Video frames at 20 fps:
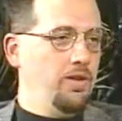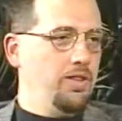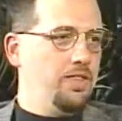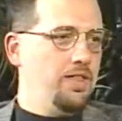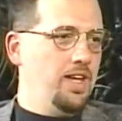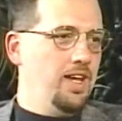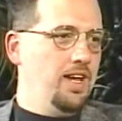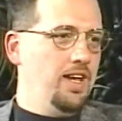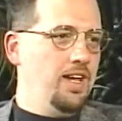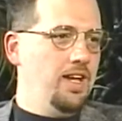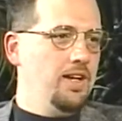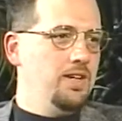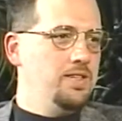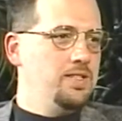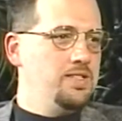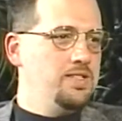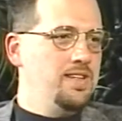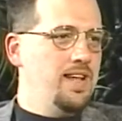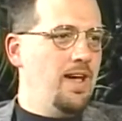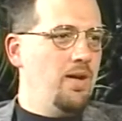thing
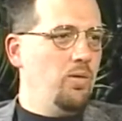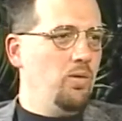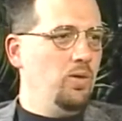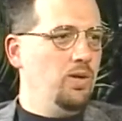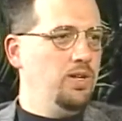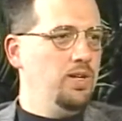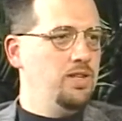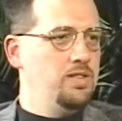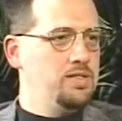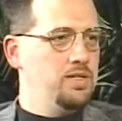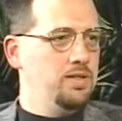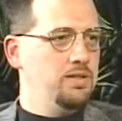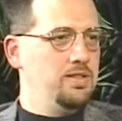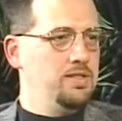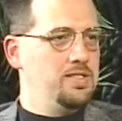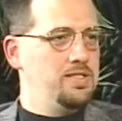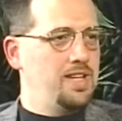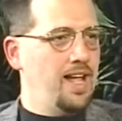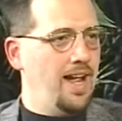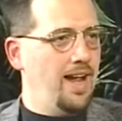is, not only is it
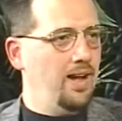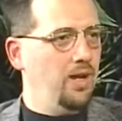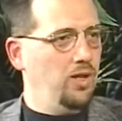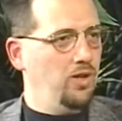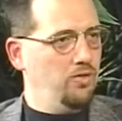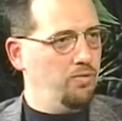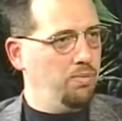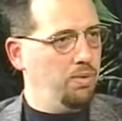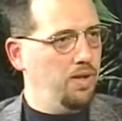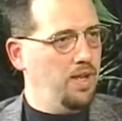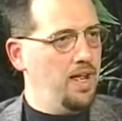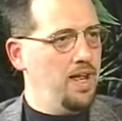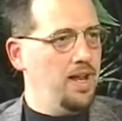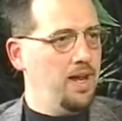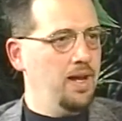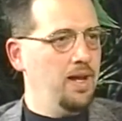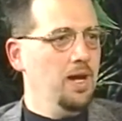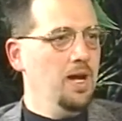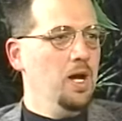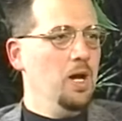the style of
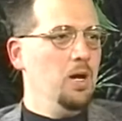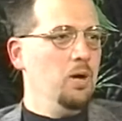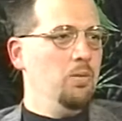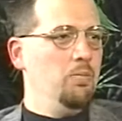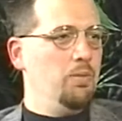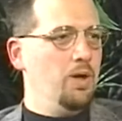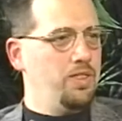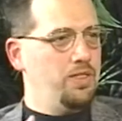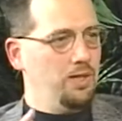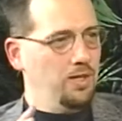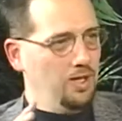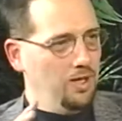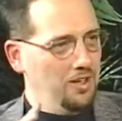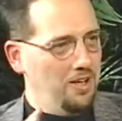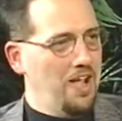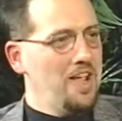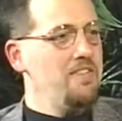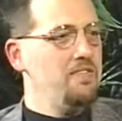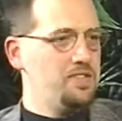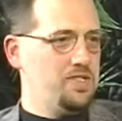play, but the
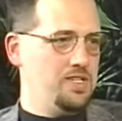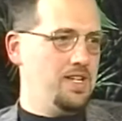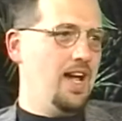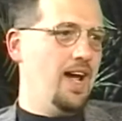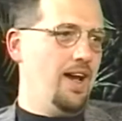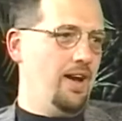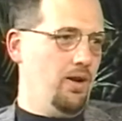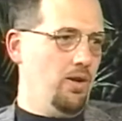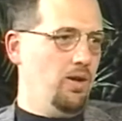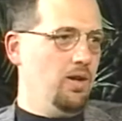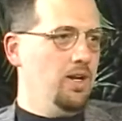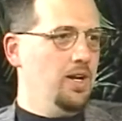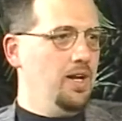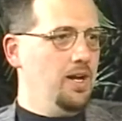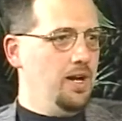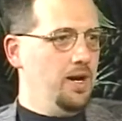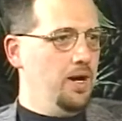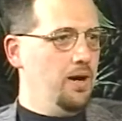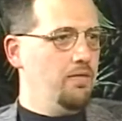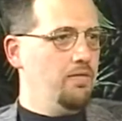lifestyle
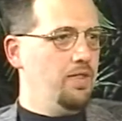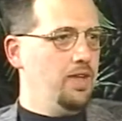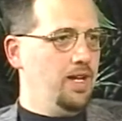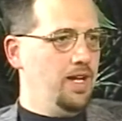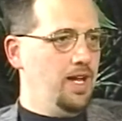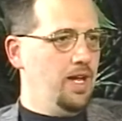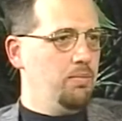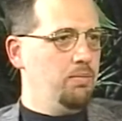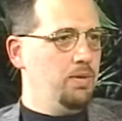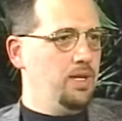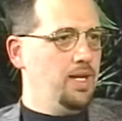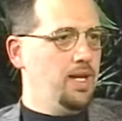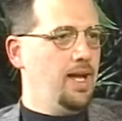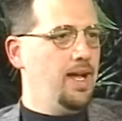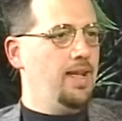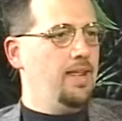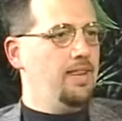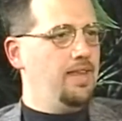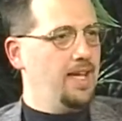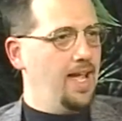of the
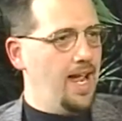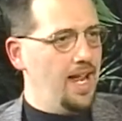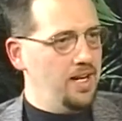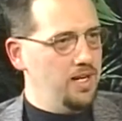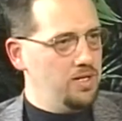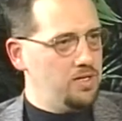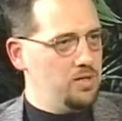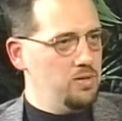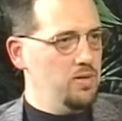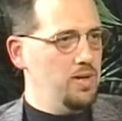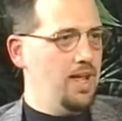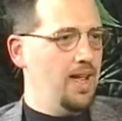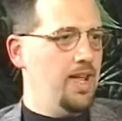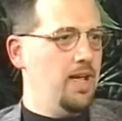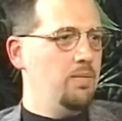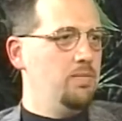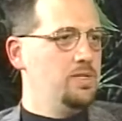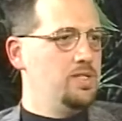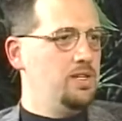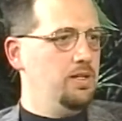NBA. The 82
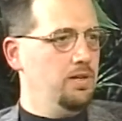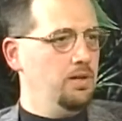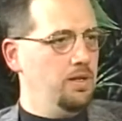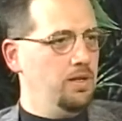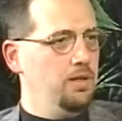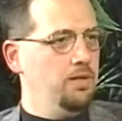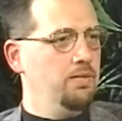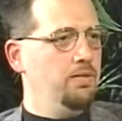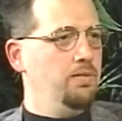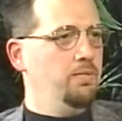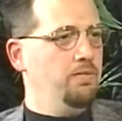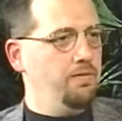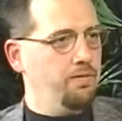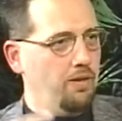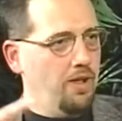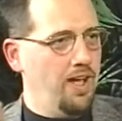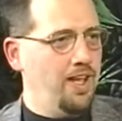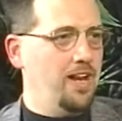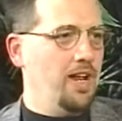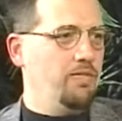games, the
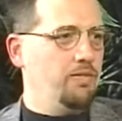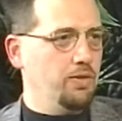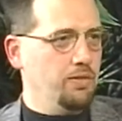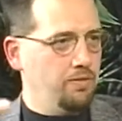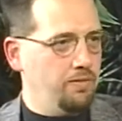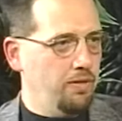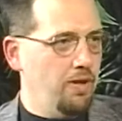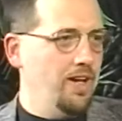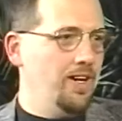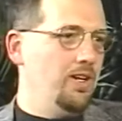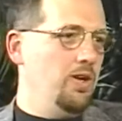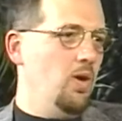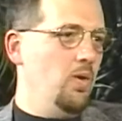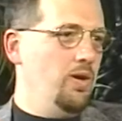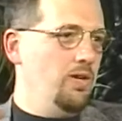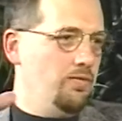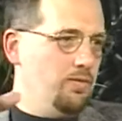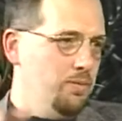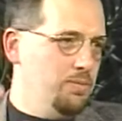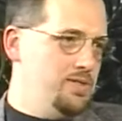flight after flight
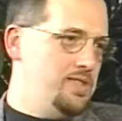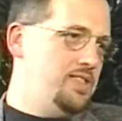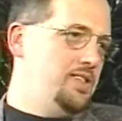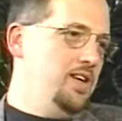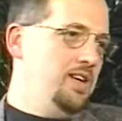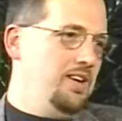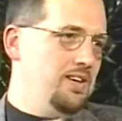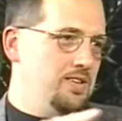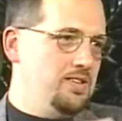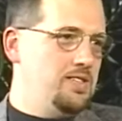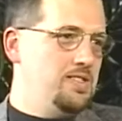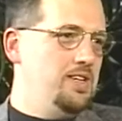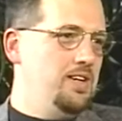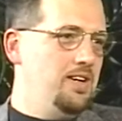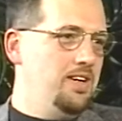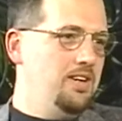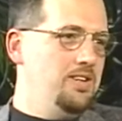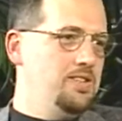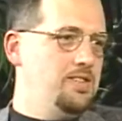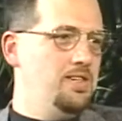going from city to
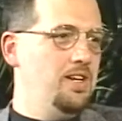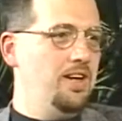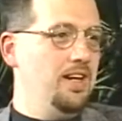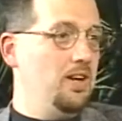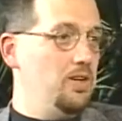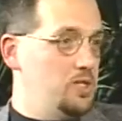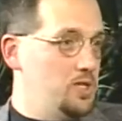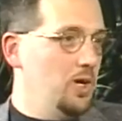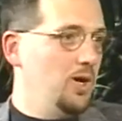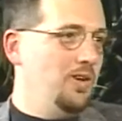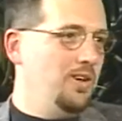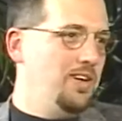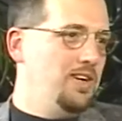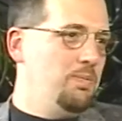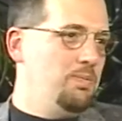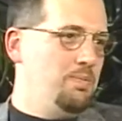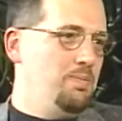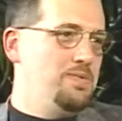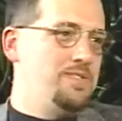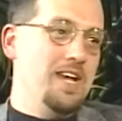city to city. Now,
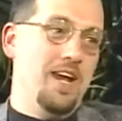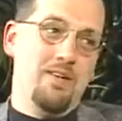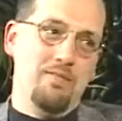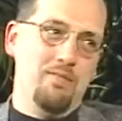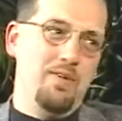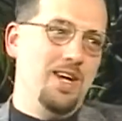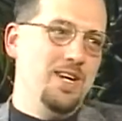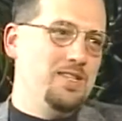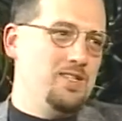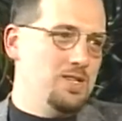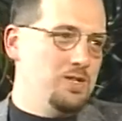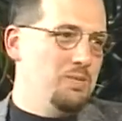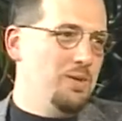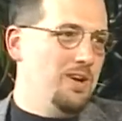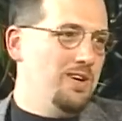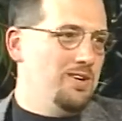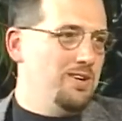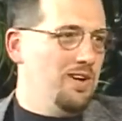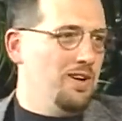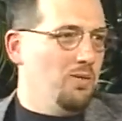certainly St. V's has
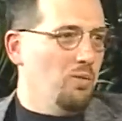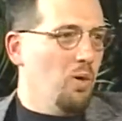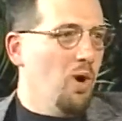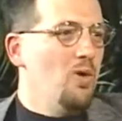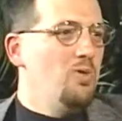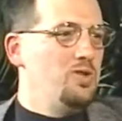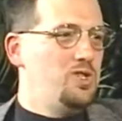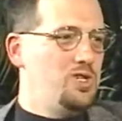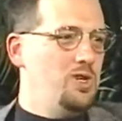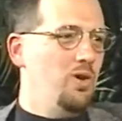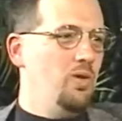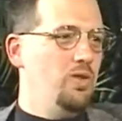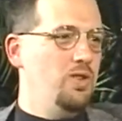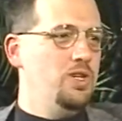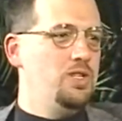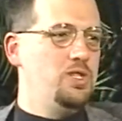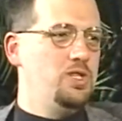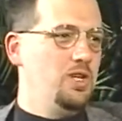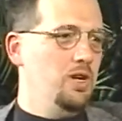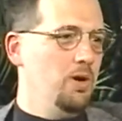been a road show
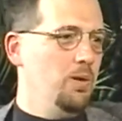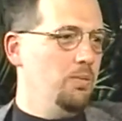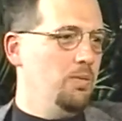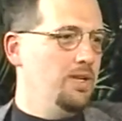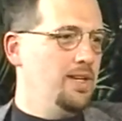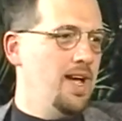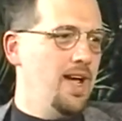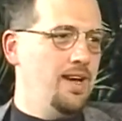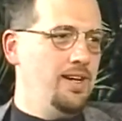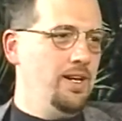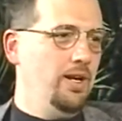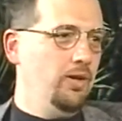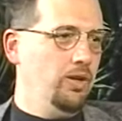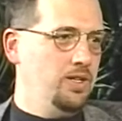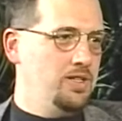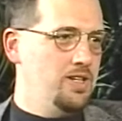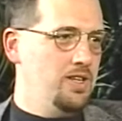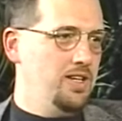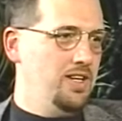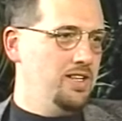this year, but not
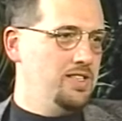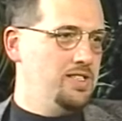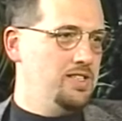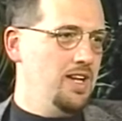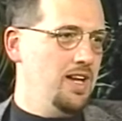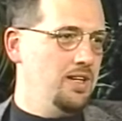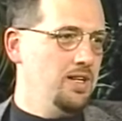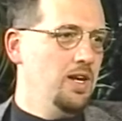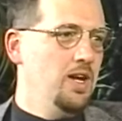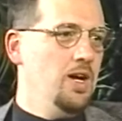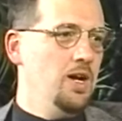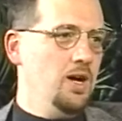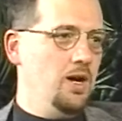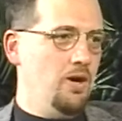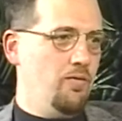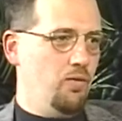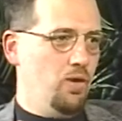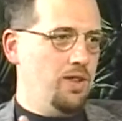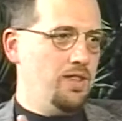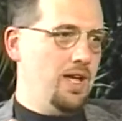nearly to the extent
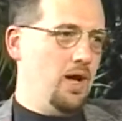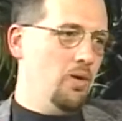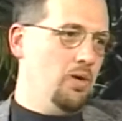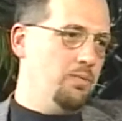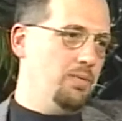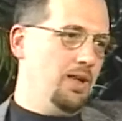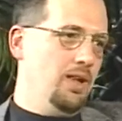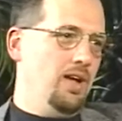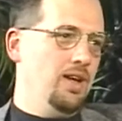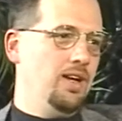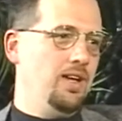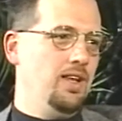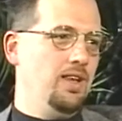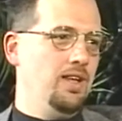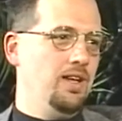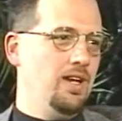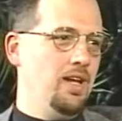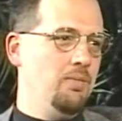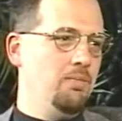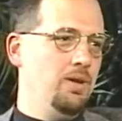of what that would be like in
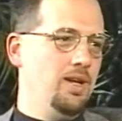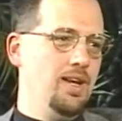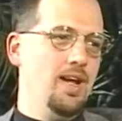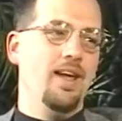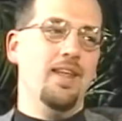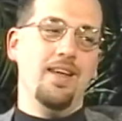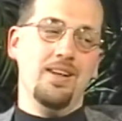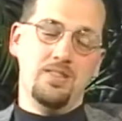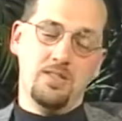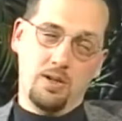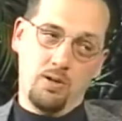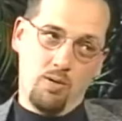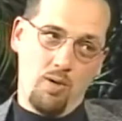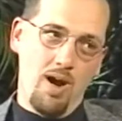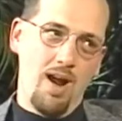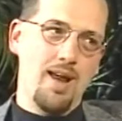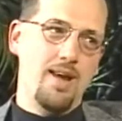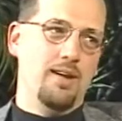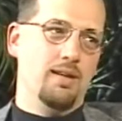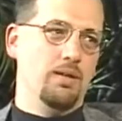the NBA. That's a
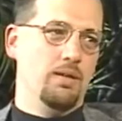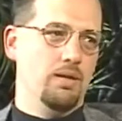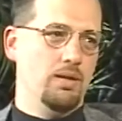grind.